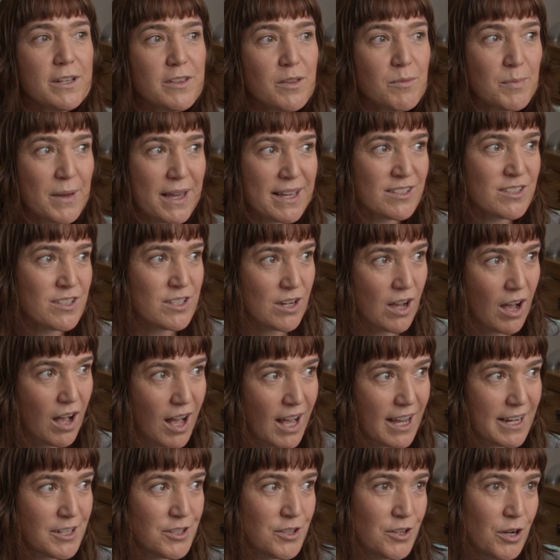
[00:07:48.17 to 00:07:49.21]
of the best
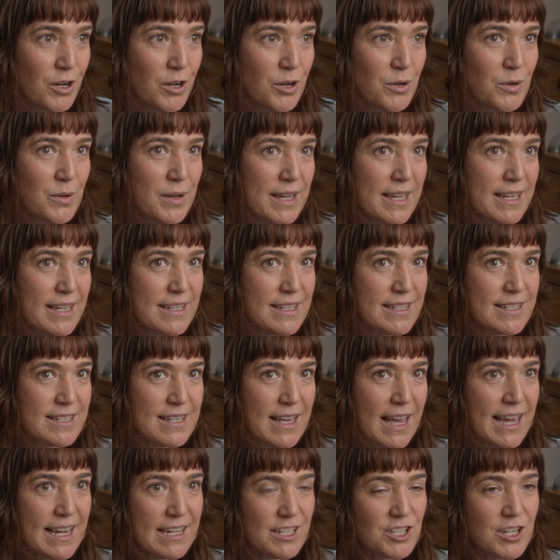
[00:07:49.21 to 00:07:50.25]
I know is a
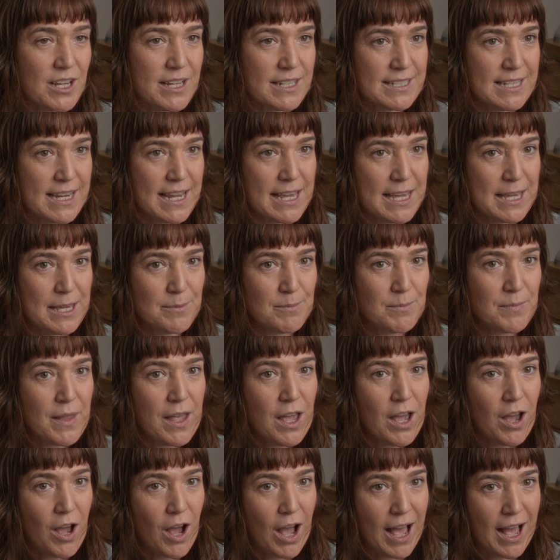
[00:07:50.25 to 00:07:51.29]
HR team
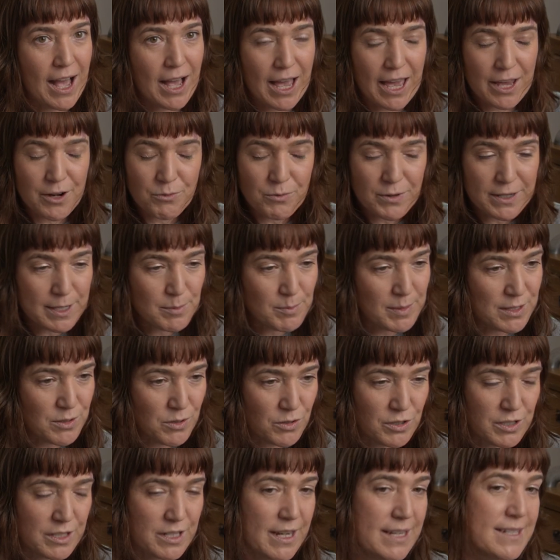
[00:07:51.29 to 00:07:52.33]
at a really big
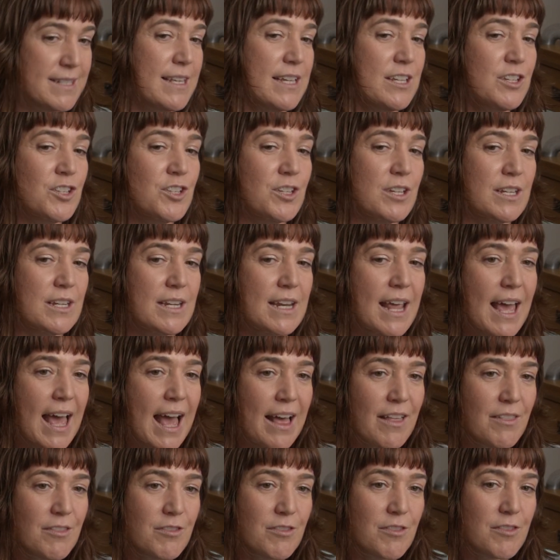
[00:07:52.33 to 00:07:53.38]
organization,
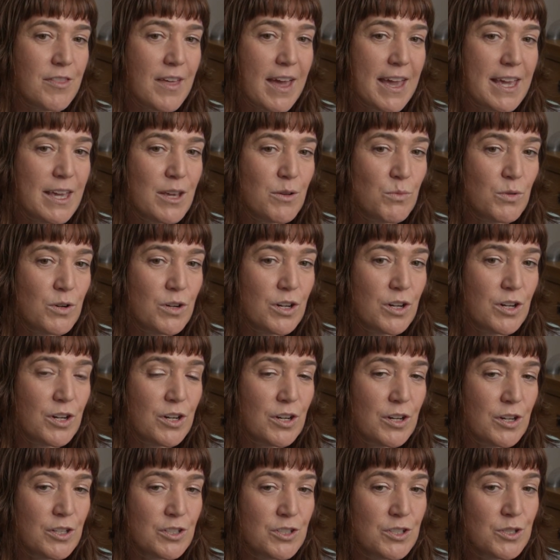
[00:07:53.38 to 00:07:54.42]
and they
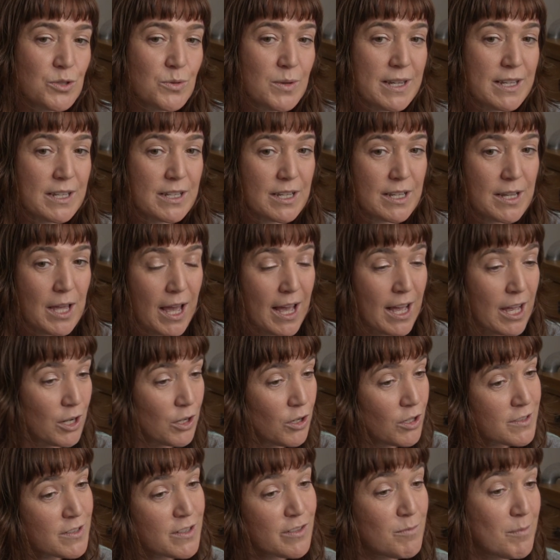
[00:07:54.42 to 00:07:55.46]
were doing
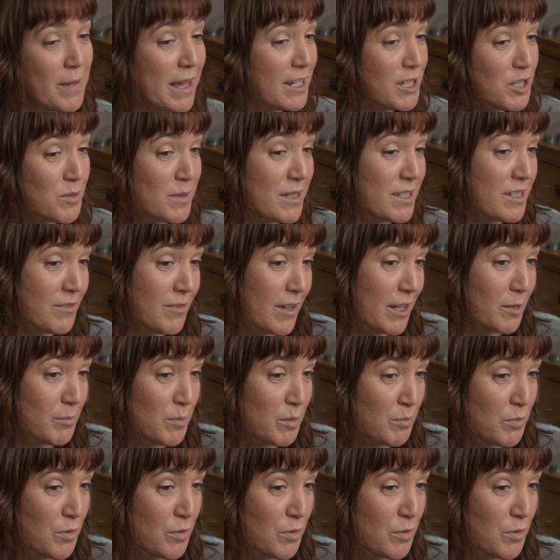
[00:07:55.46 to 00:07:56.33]
lots of management development